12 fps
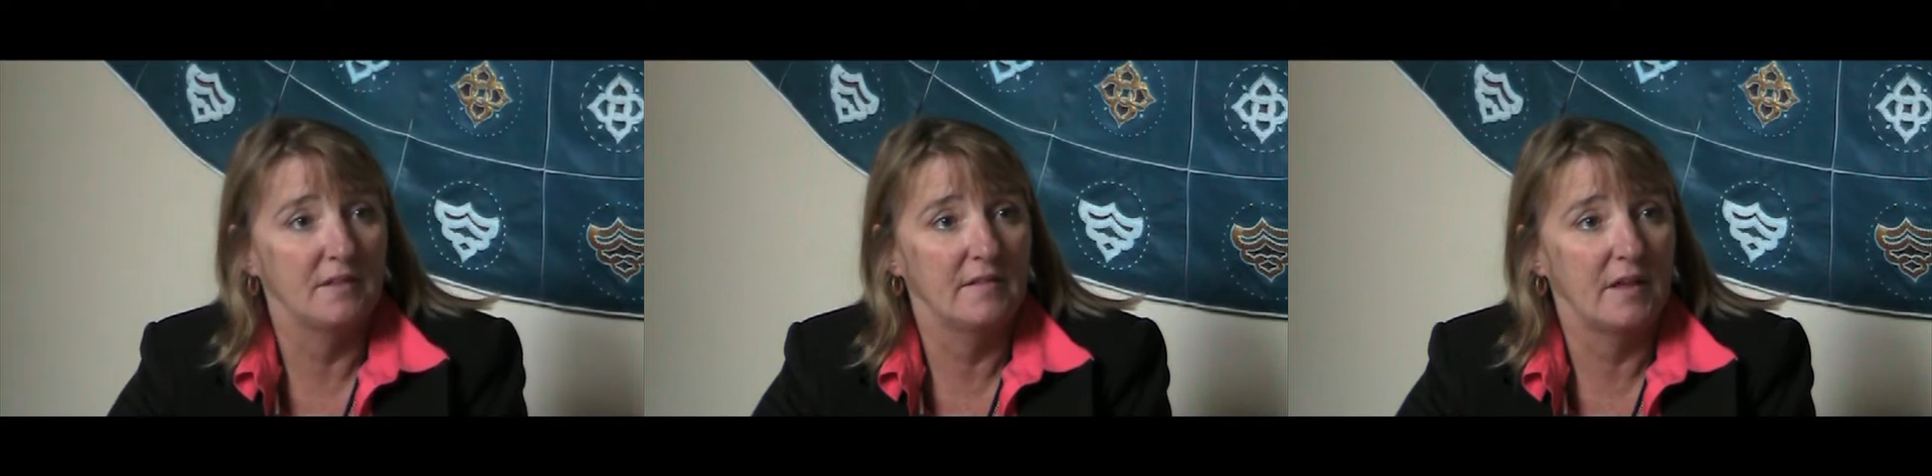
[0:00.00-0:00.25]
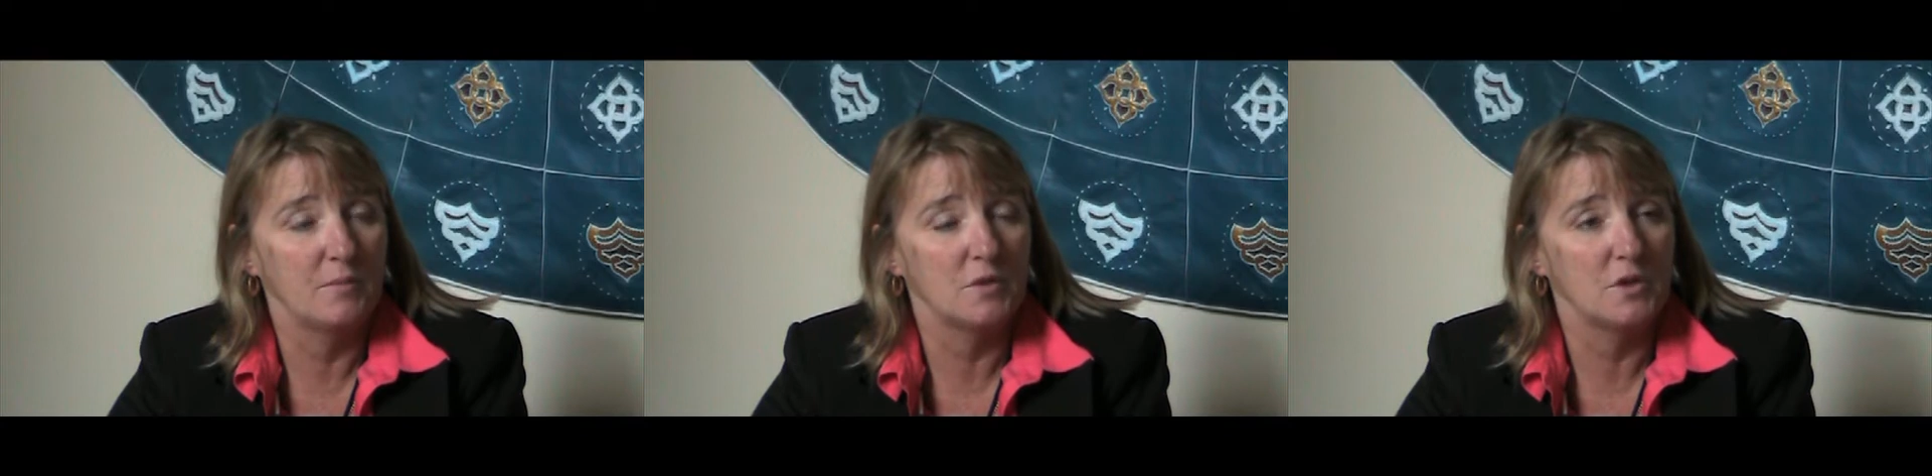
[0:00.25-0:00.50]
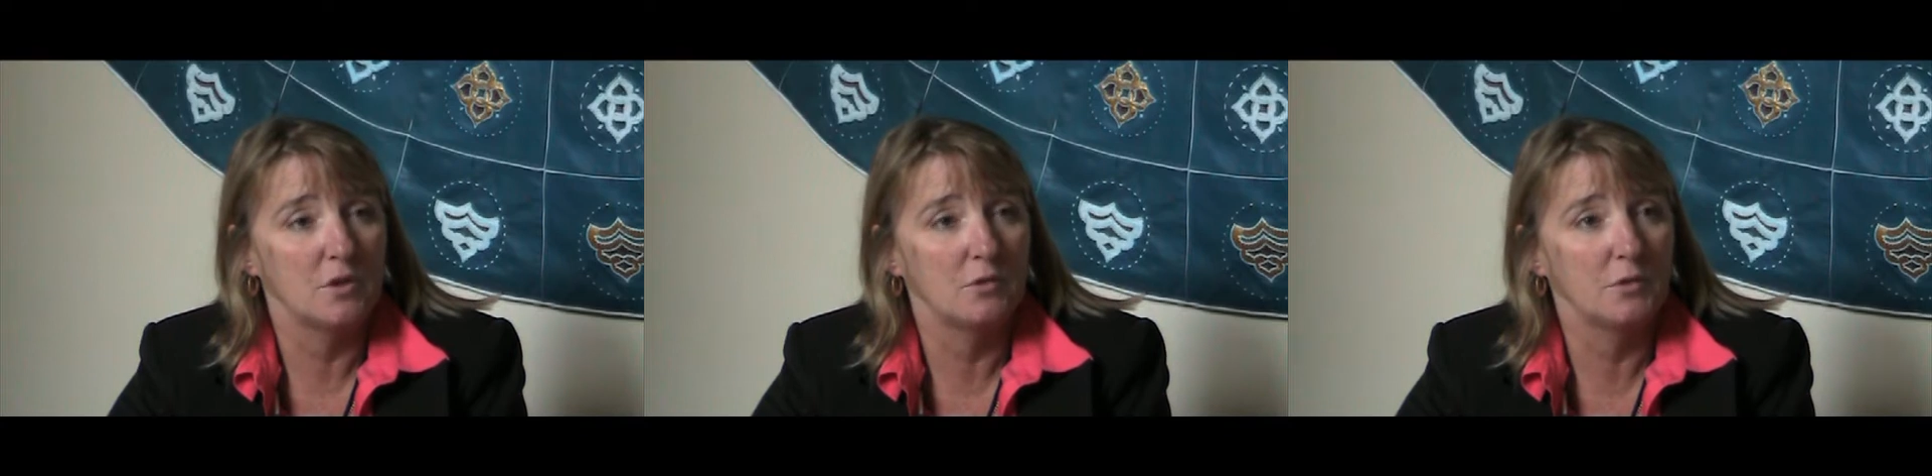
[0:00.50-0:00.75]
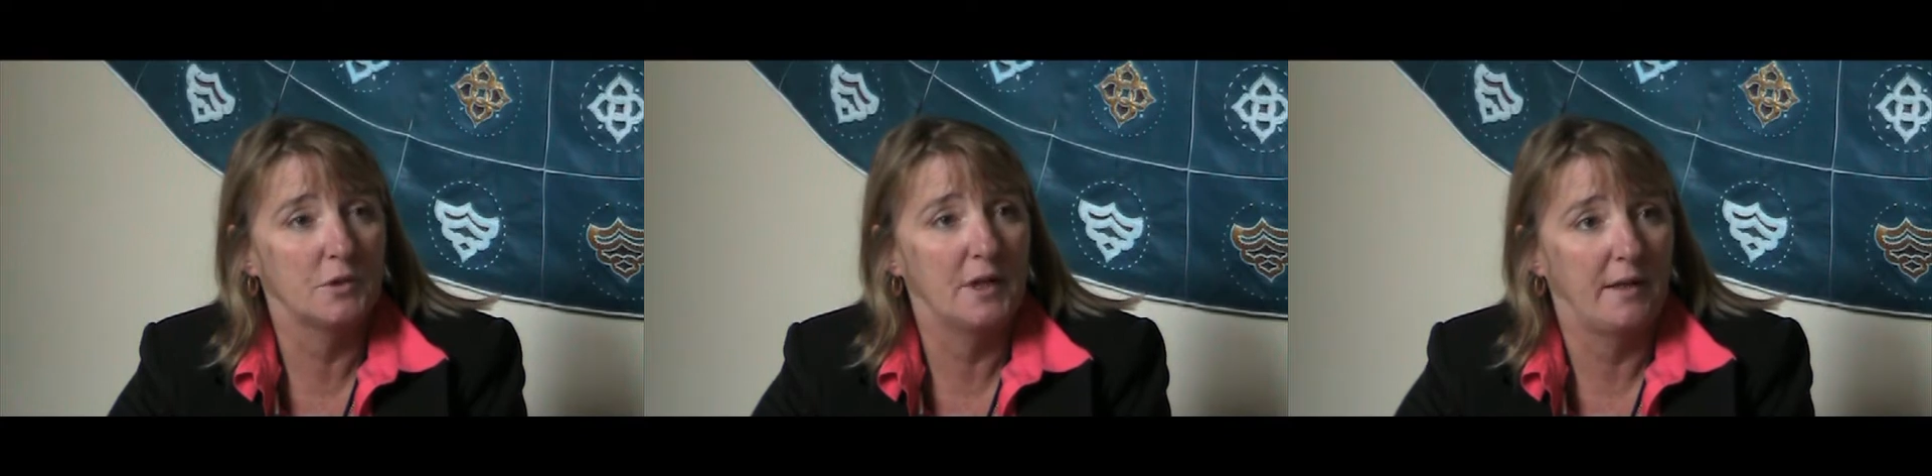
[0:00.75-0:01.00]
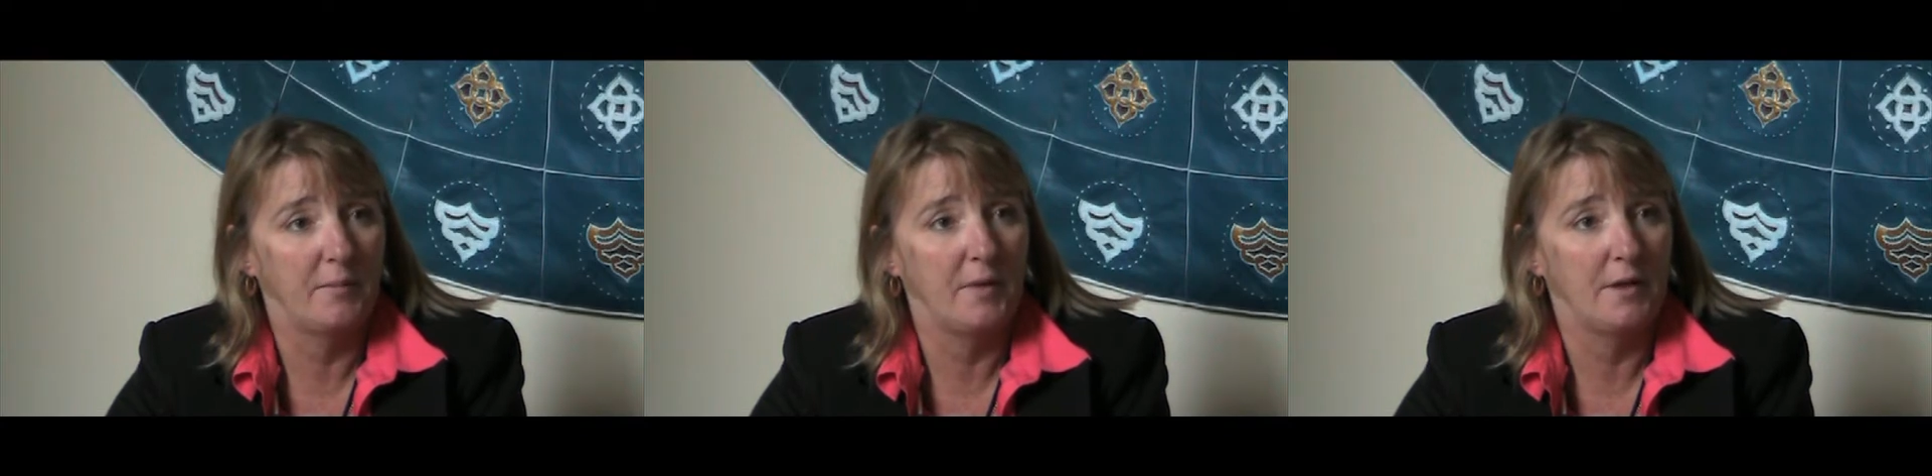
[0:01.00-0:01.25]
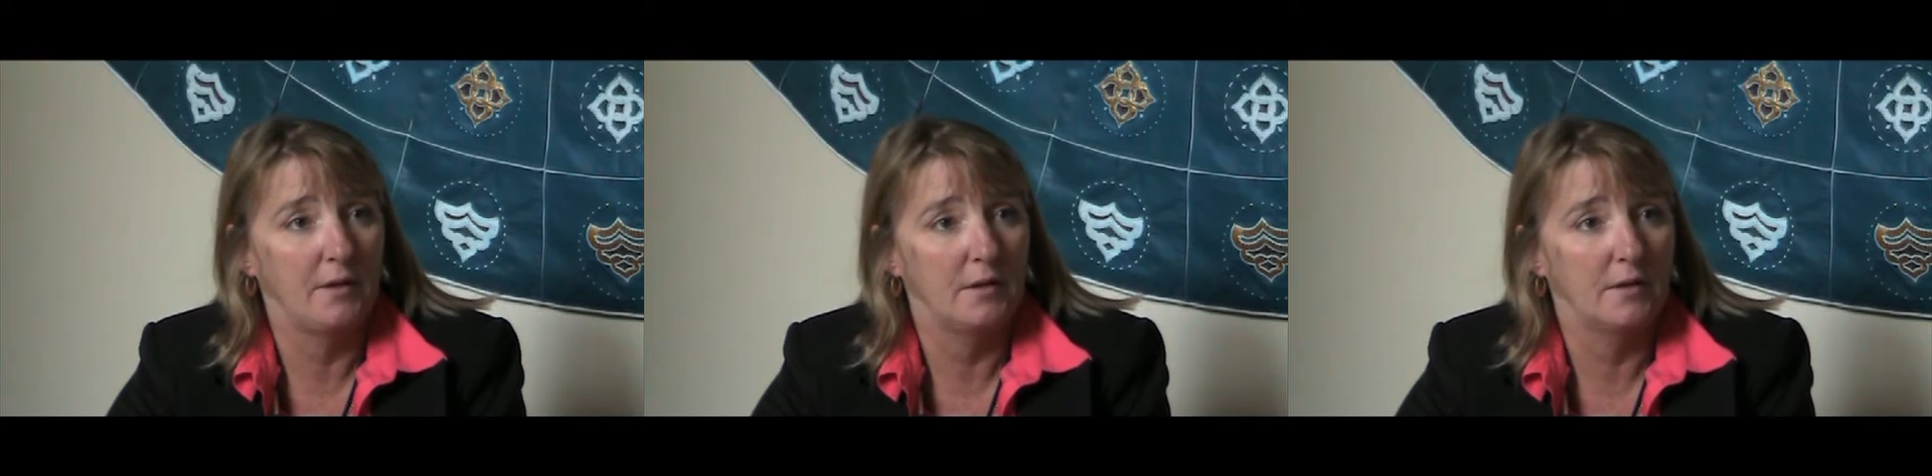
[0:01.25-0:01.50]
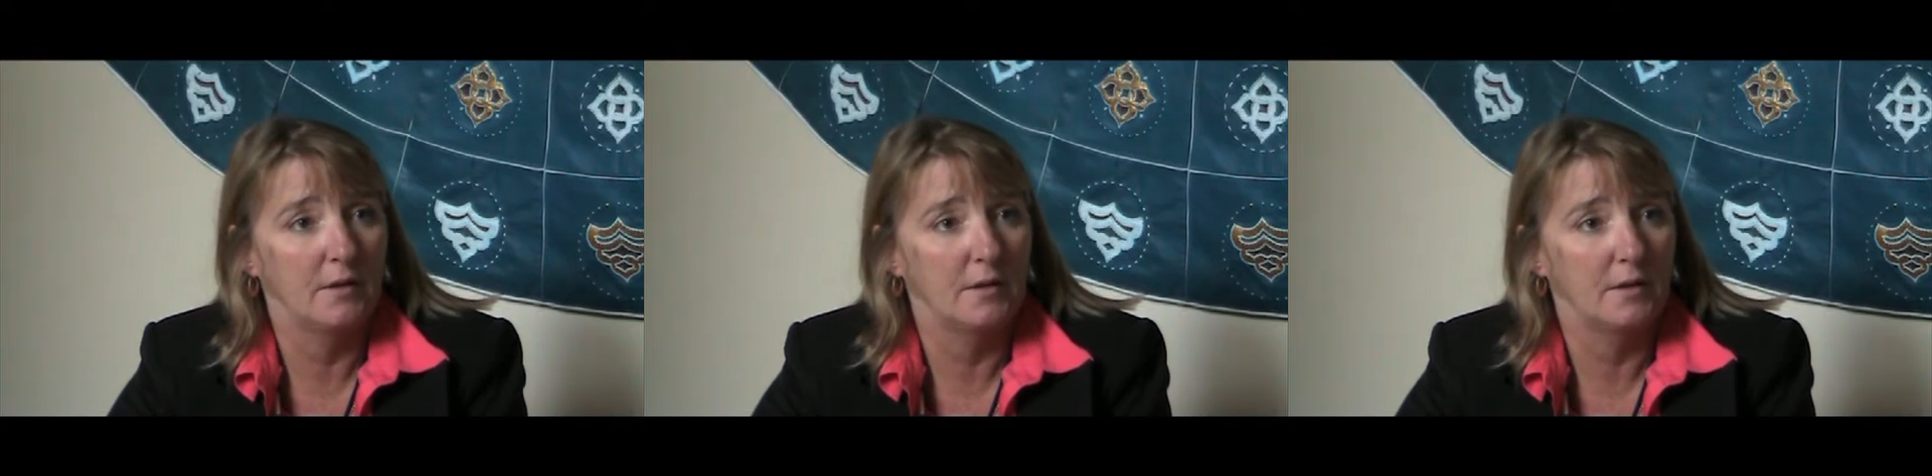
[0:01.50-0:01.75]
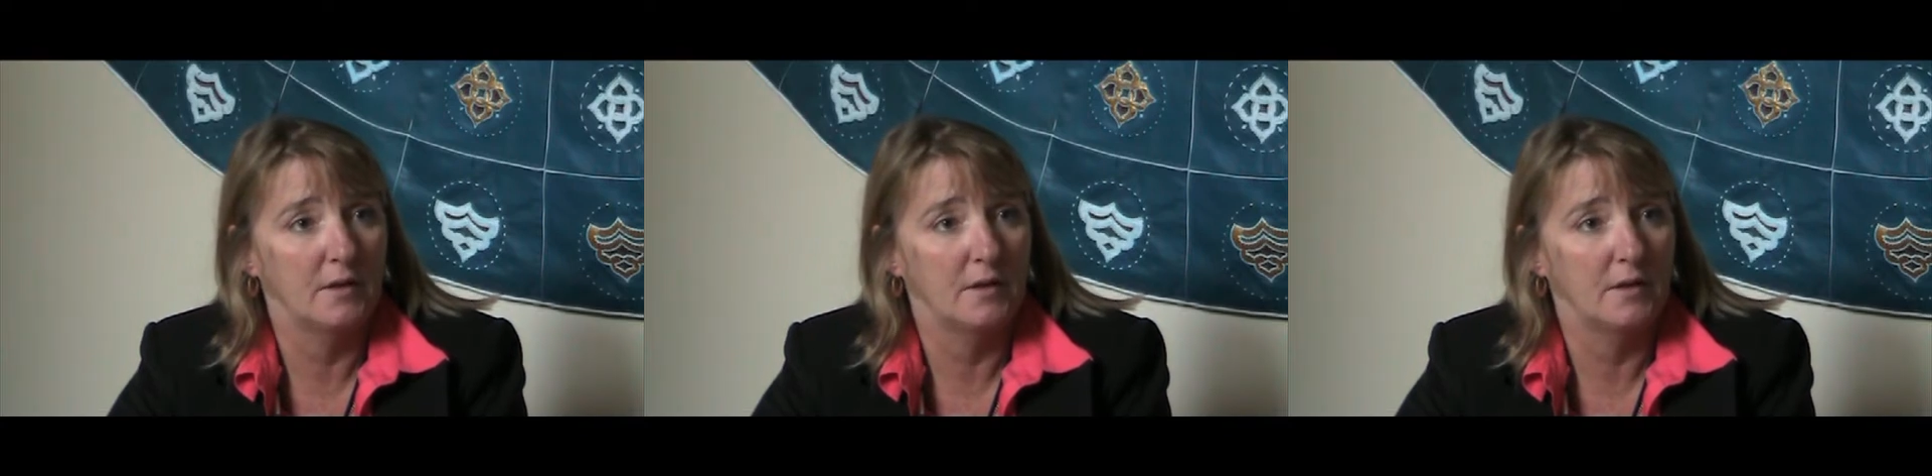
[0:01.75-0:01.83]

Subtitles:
and that was the Lord Laming